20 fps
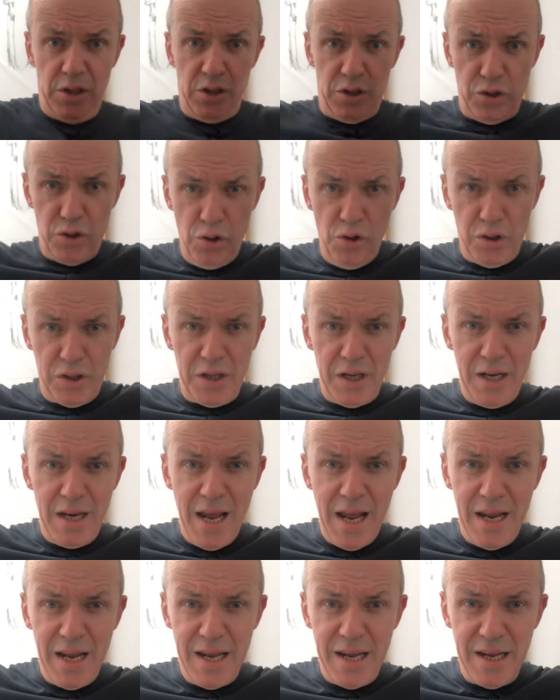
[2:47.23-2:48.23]

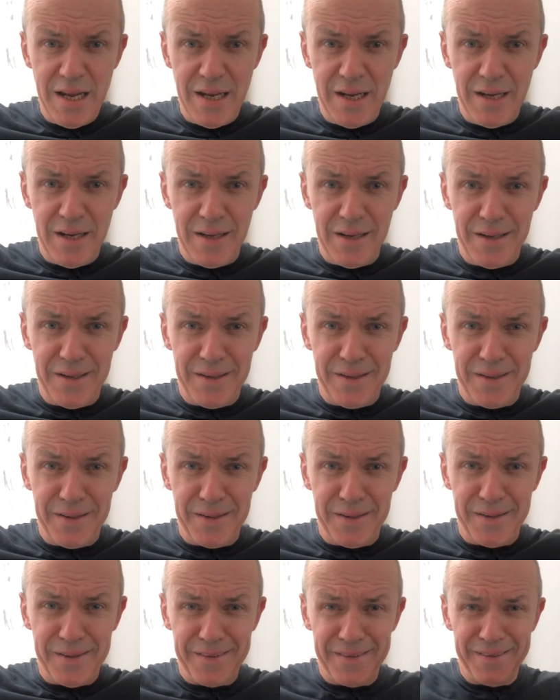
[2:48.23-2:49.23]

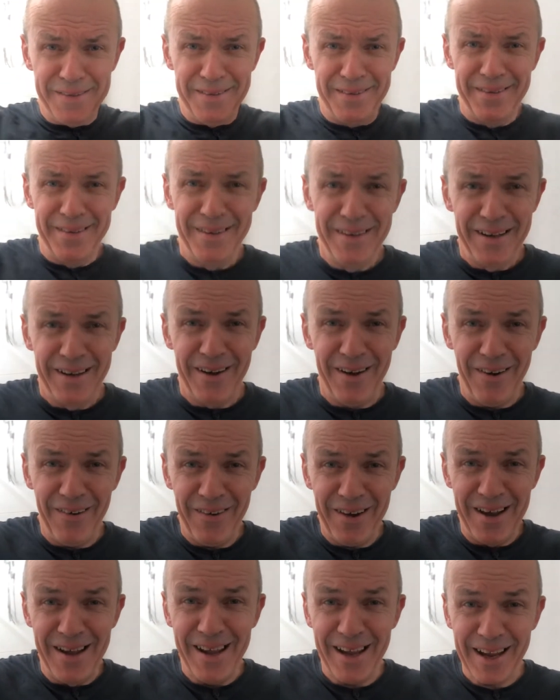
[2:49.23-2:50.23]
Ukulele! All
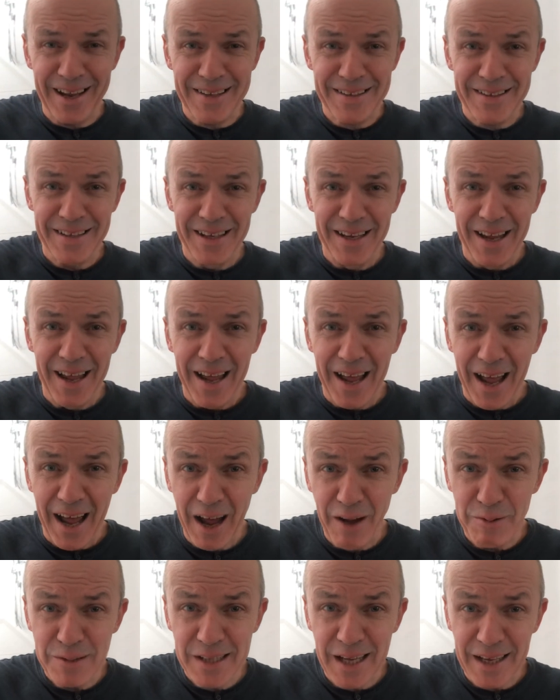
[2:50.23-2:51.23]
right,
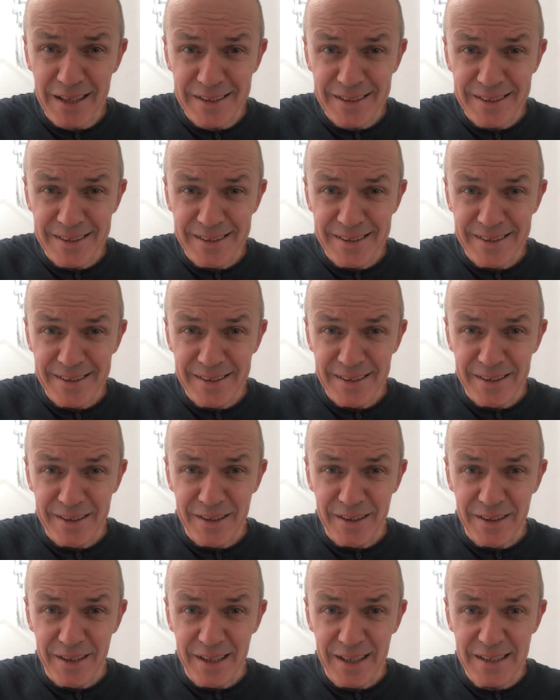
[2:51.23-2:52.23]
how was that?
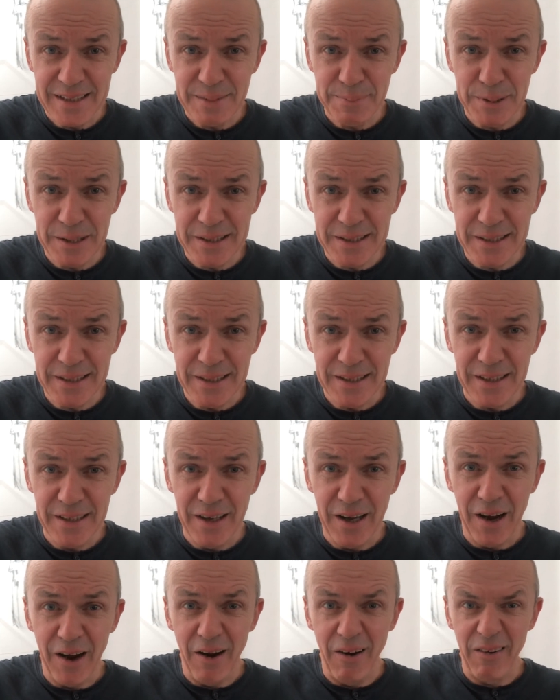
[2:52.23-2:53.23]
Easy peasy?
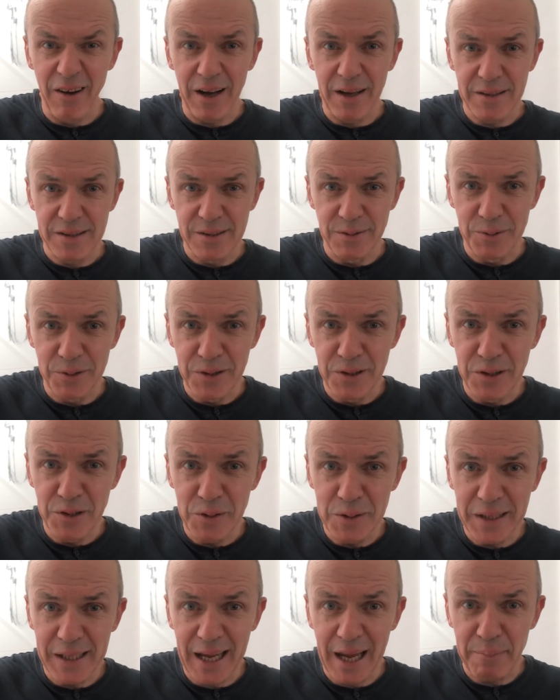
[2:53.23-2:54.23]
All right, so we're going to do
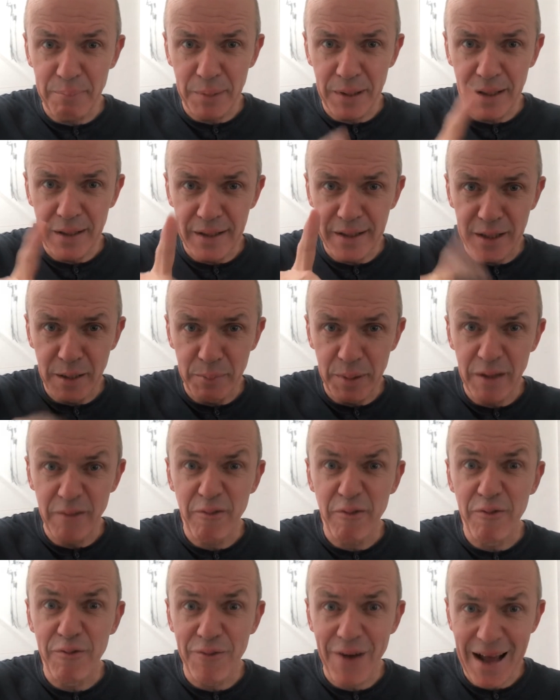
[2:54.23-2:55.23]
it again, but a little bit
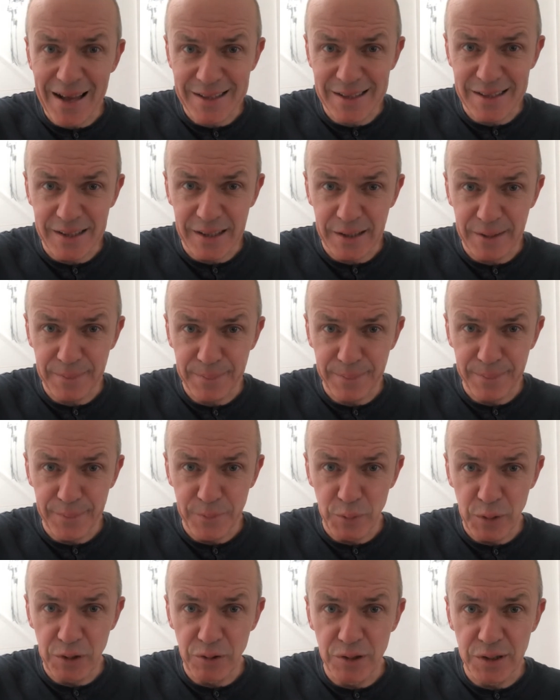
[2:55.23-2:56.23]
faster.
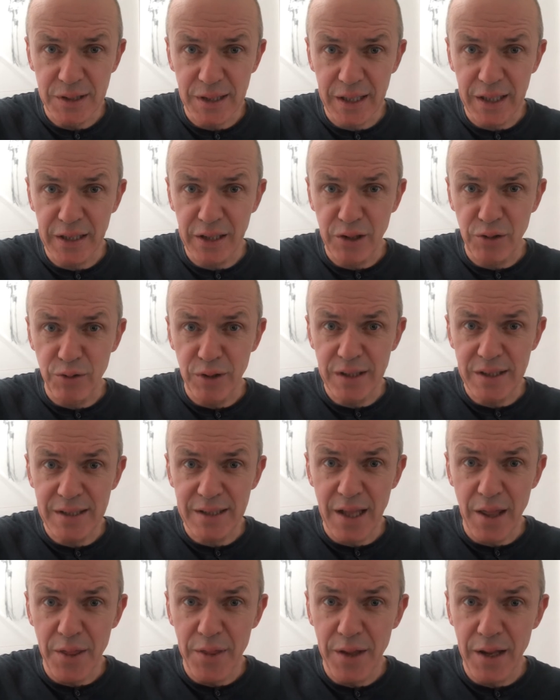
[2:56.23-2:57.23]
We're going to increase
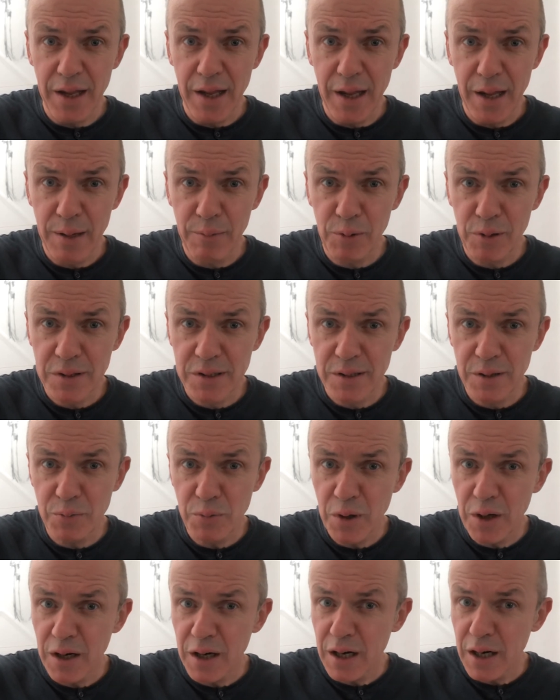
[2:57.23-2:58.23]
the, what's the
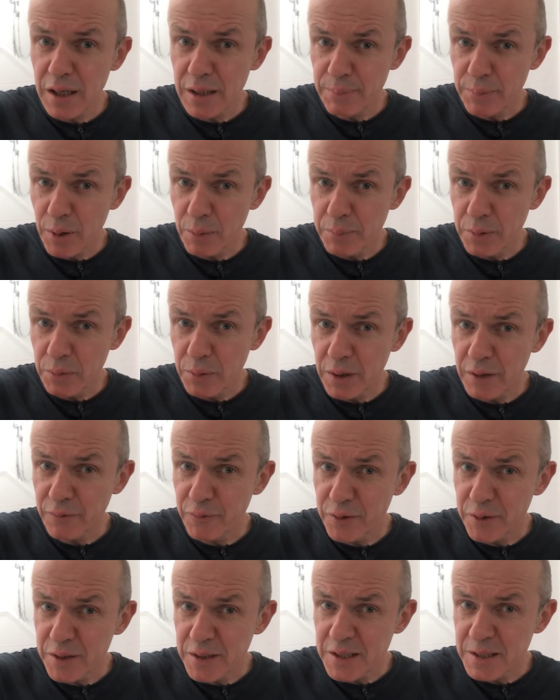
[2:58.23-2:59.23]
word, proper word
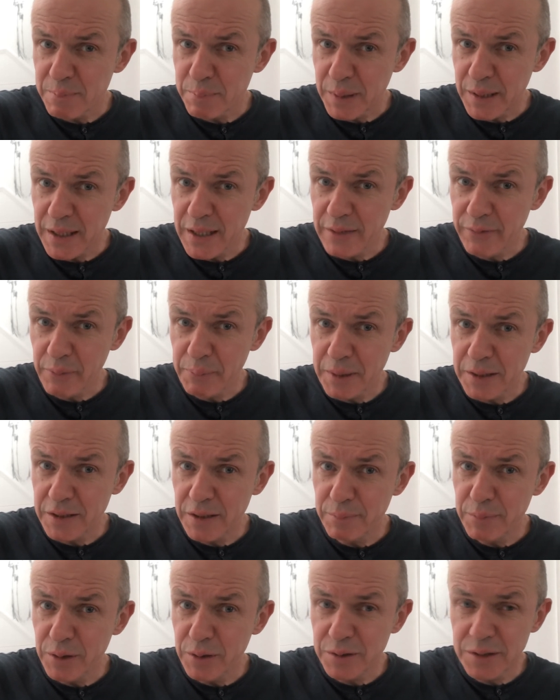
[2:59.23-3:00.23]
for the speed of a piece
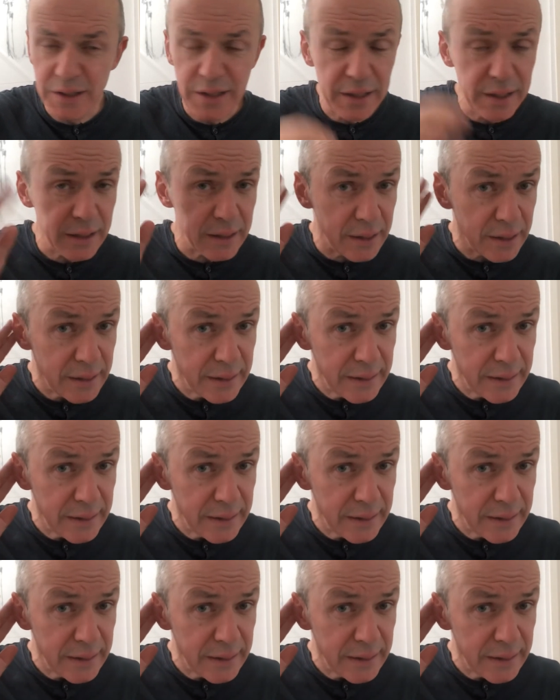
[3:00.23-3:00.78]
of music?